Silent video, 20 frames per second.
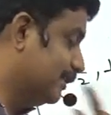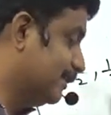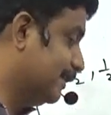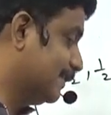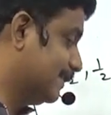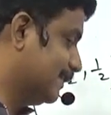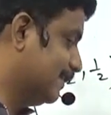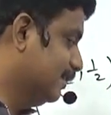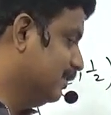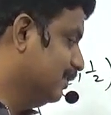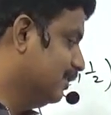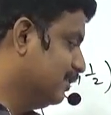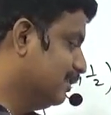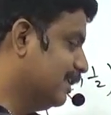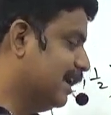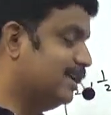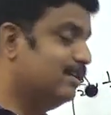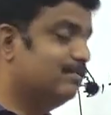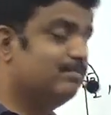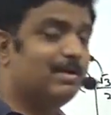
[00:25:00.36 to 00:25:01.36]
6
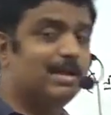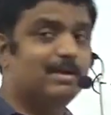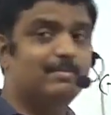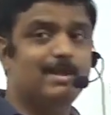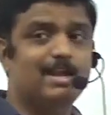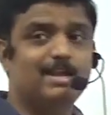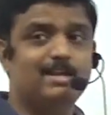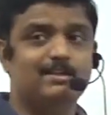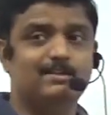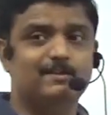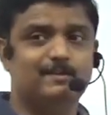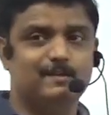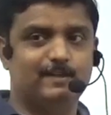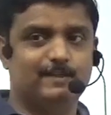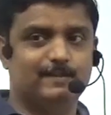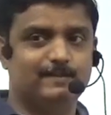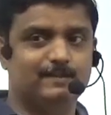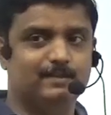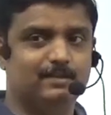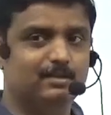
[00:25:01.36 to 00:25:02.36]
9 pi by
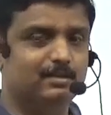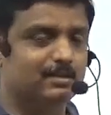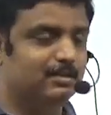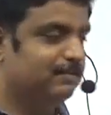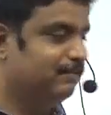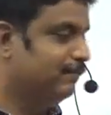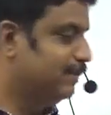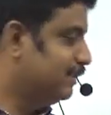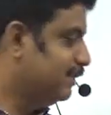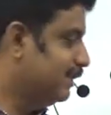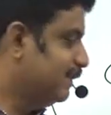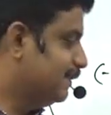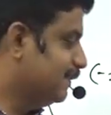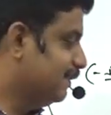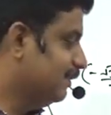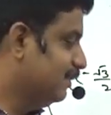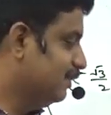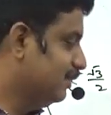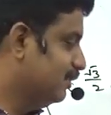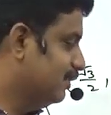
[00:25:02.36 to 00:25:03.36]
6 which is
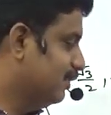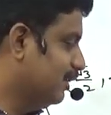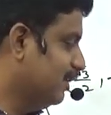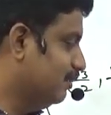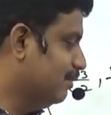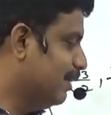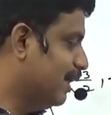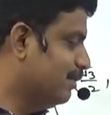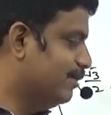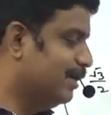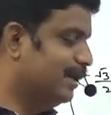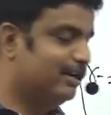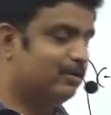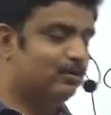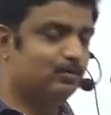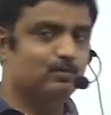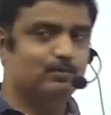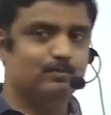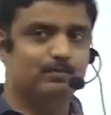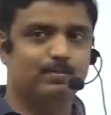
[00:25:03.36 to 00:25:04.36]
3 pi by
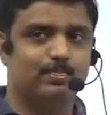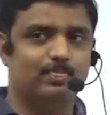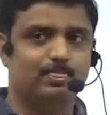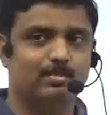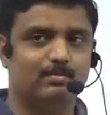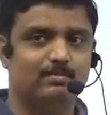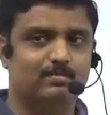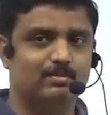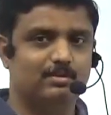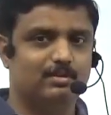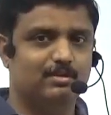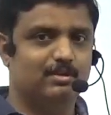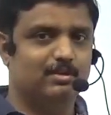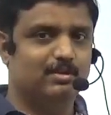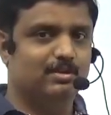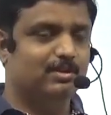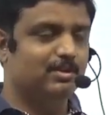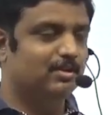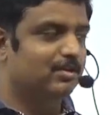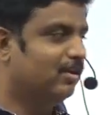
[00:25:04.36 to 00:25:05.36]
2.
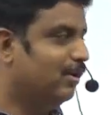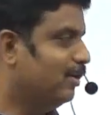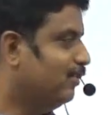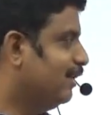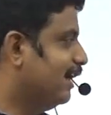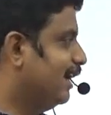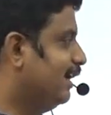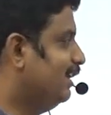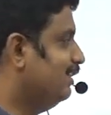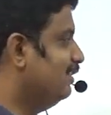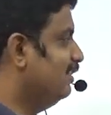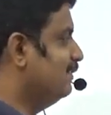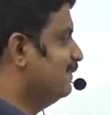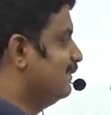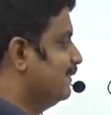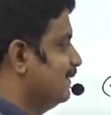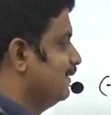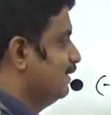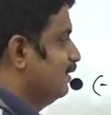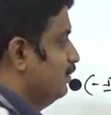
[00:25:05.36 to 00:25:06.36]
Are you getting
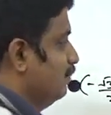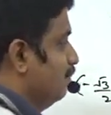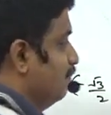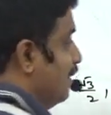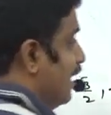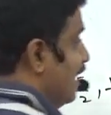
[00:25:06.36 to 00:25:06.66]
this? Pi